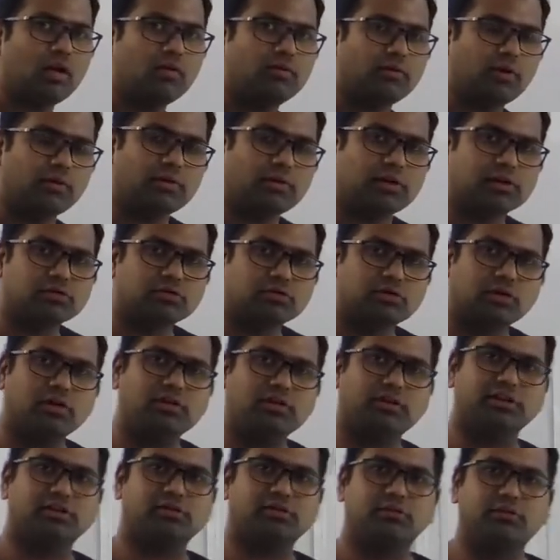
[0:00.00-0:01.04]
We will
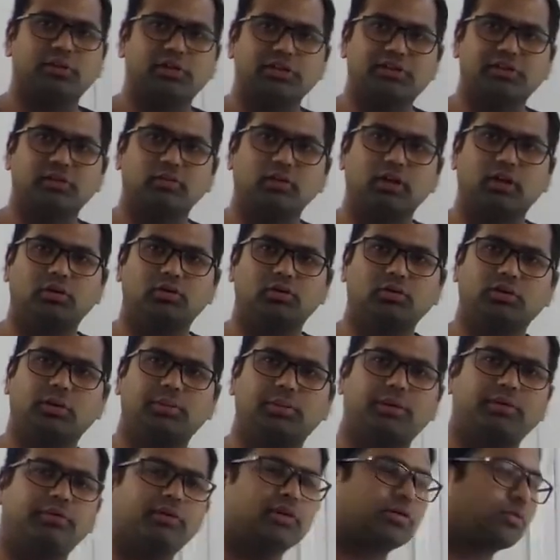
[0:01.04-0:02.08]
solve this very similar to the
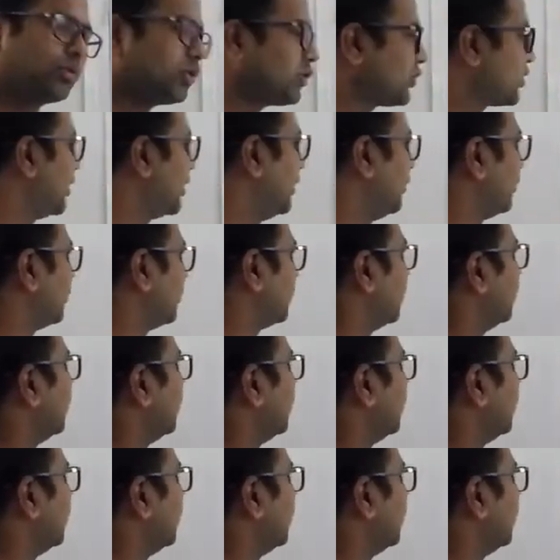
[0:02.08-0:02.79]
previous question.